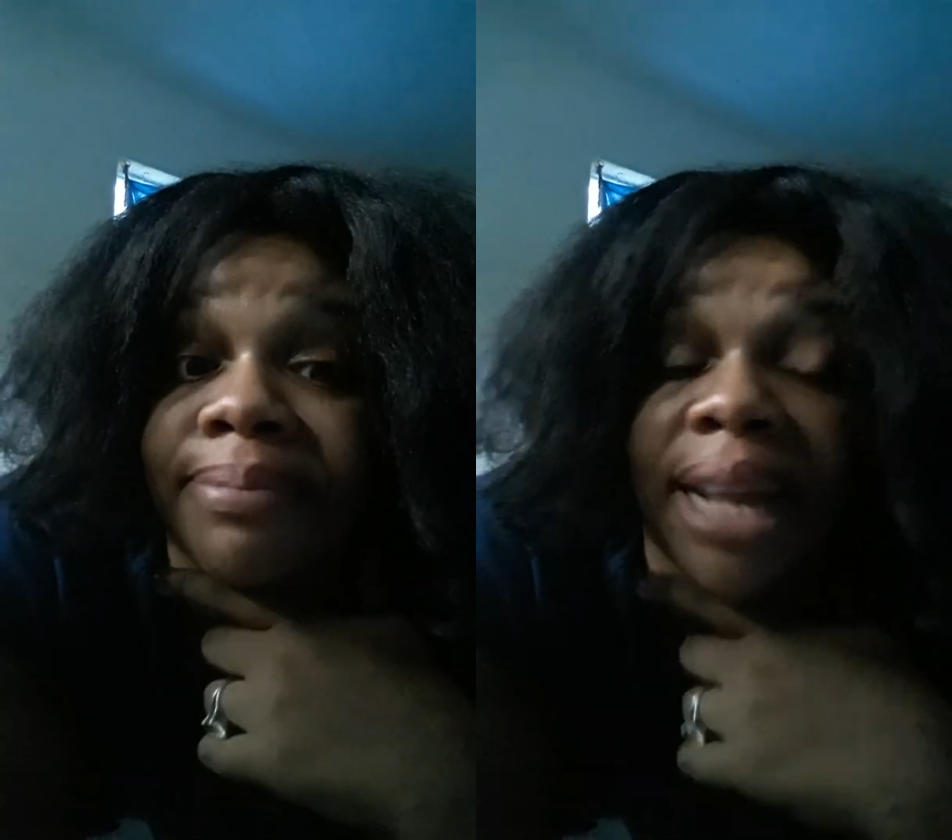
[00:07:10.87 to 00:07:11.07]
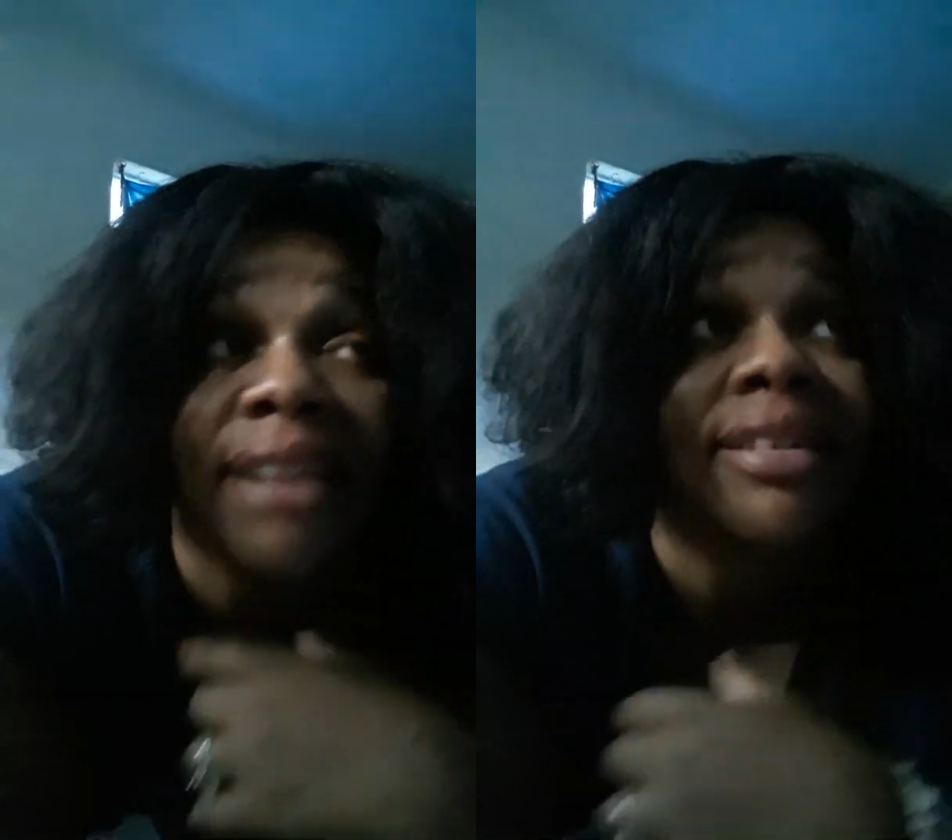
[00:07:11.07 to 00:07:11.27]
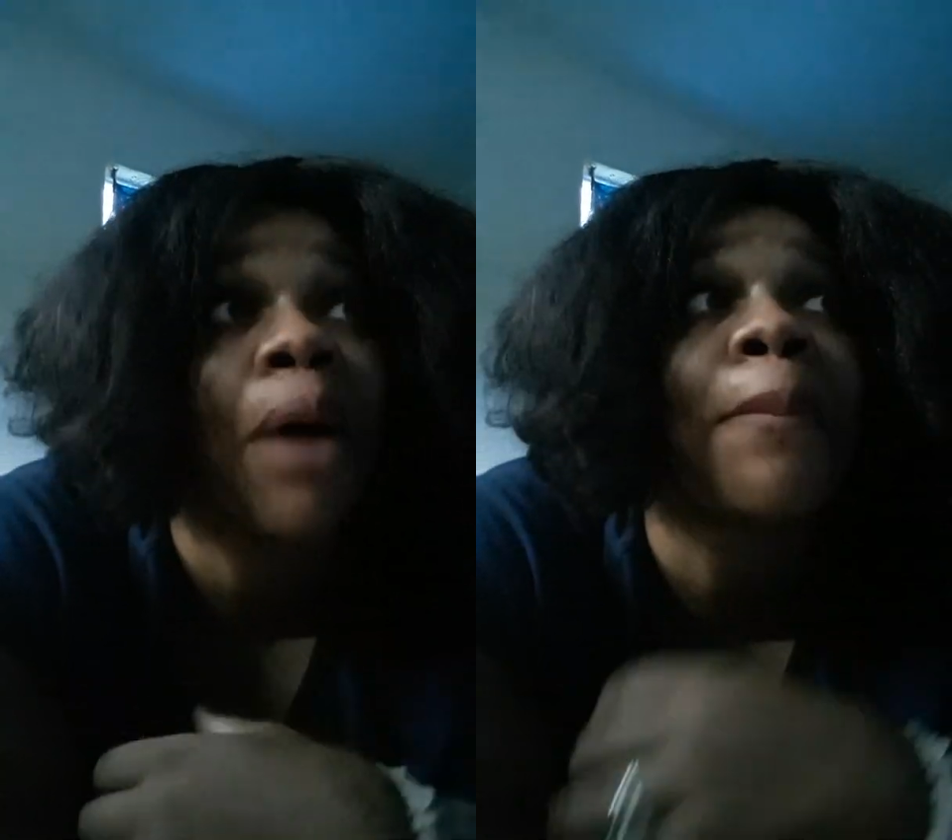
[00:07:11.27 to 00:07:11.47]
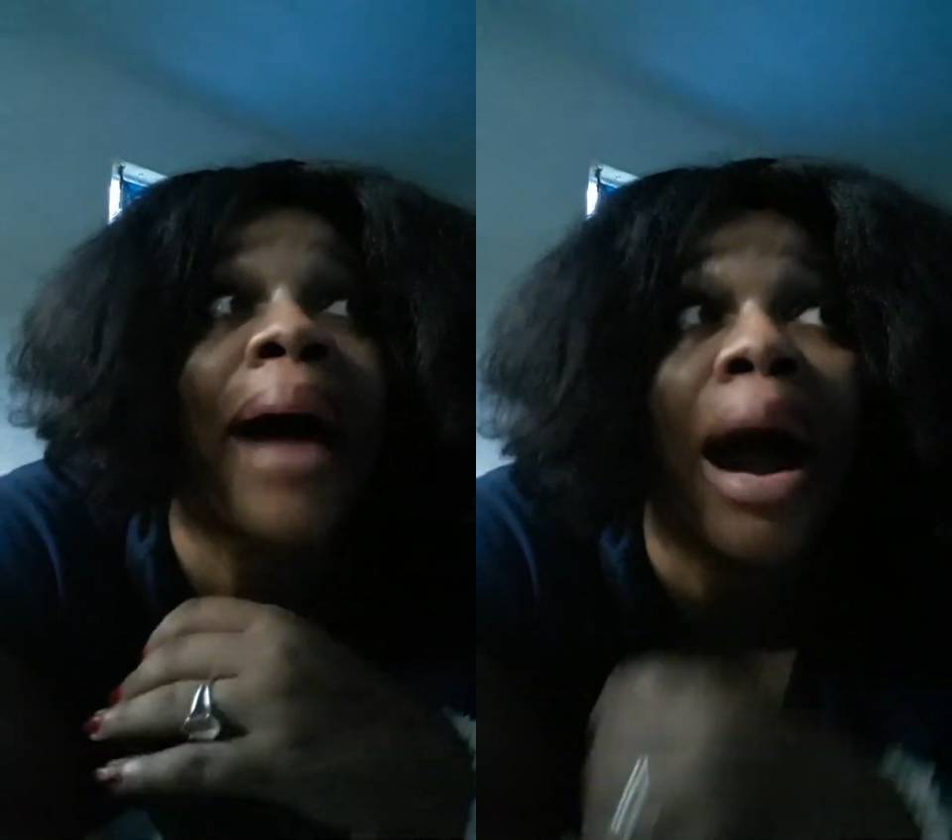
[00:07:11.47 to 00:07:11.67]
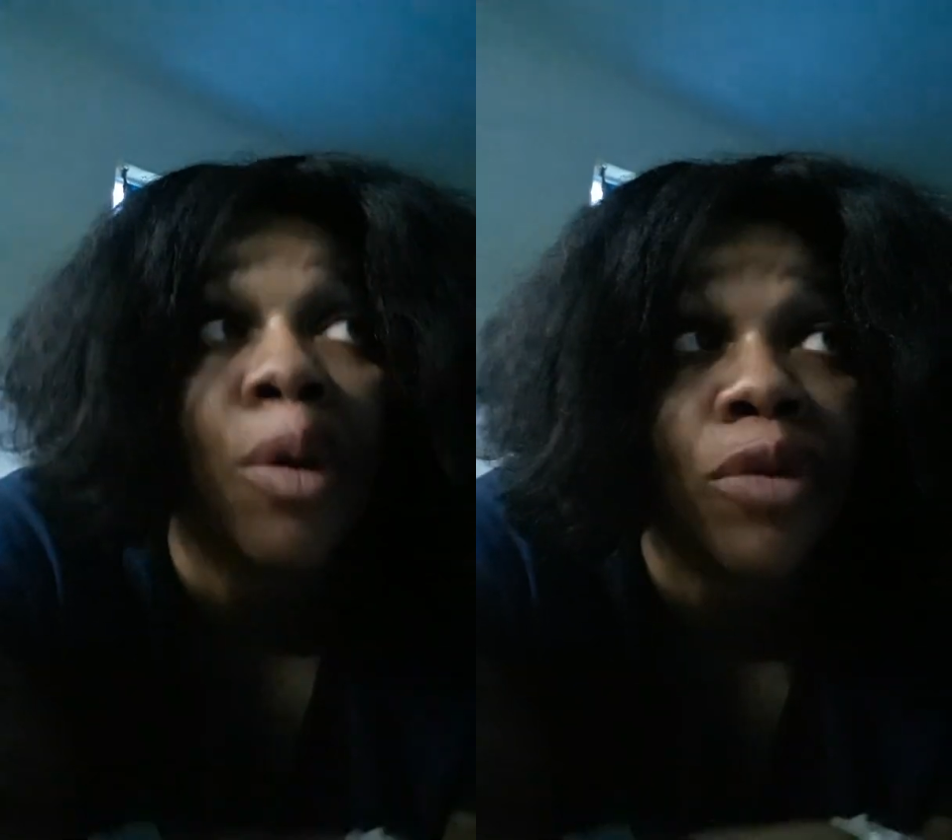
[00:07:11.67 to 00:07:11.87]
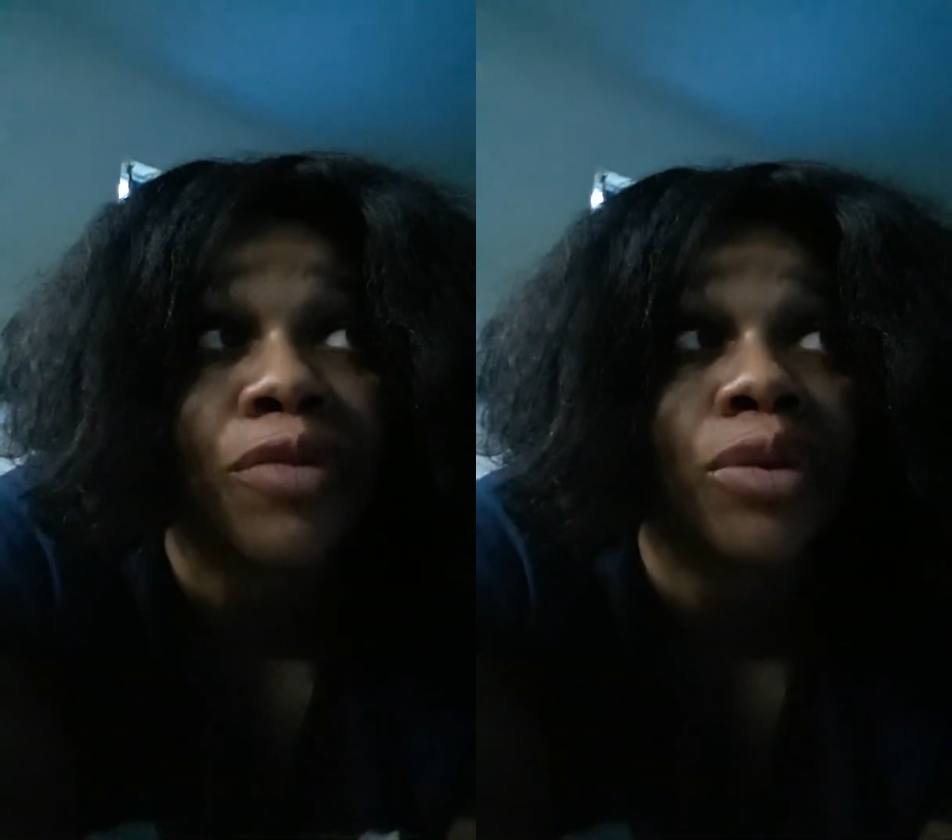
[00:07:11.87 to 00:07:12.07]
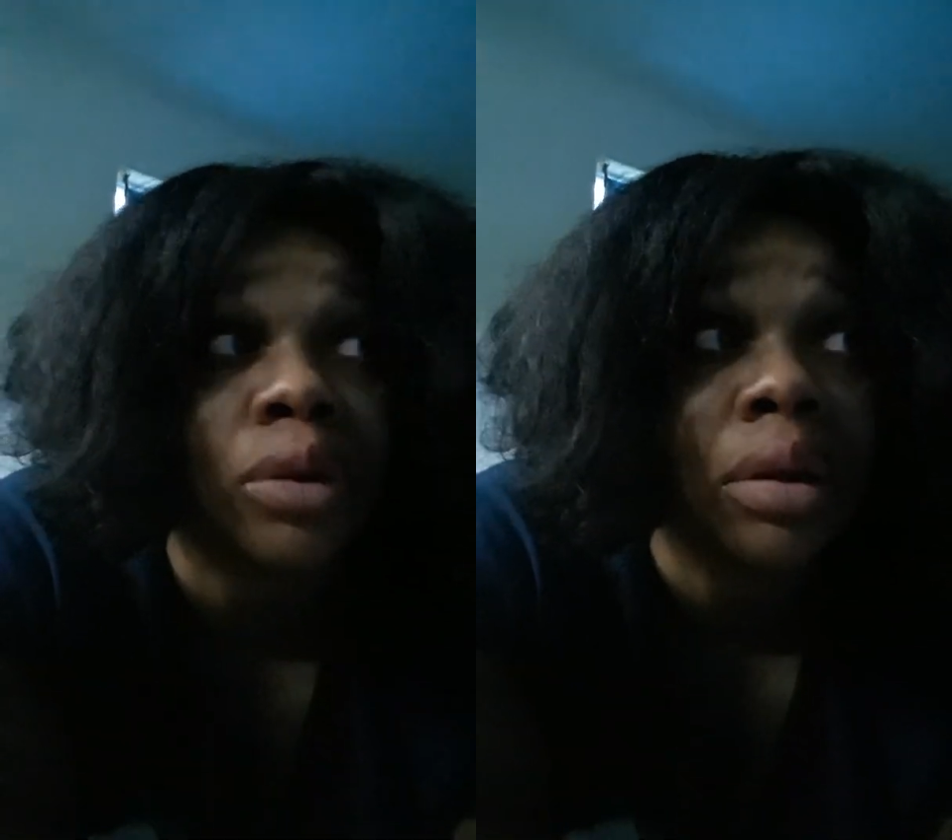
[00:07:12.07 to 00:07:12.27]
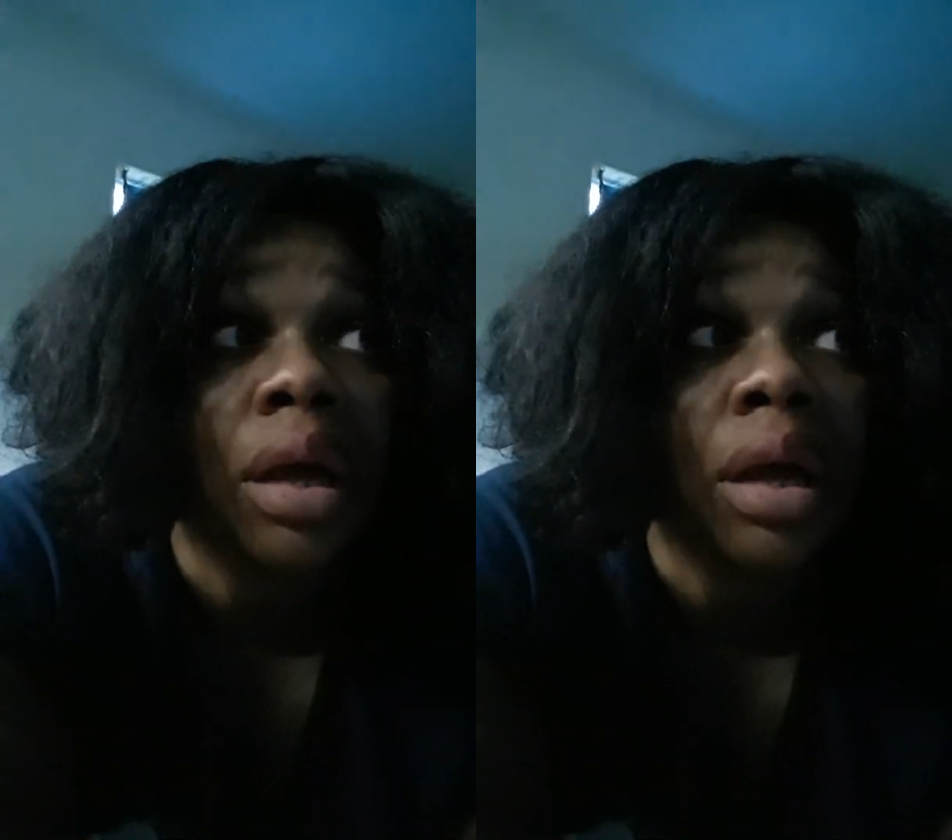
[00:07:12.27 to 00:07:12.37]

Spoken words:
That's how powerful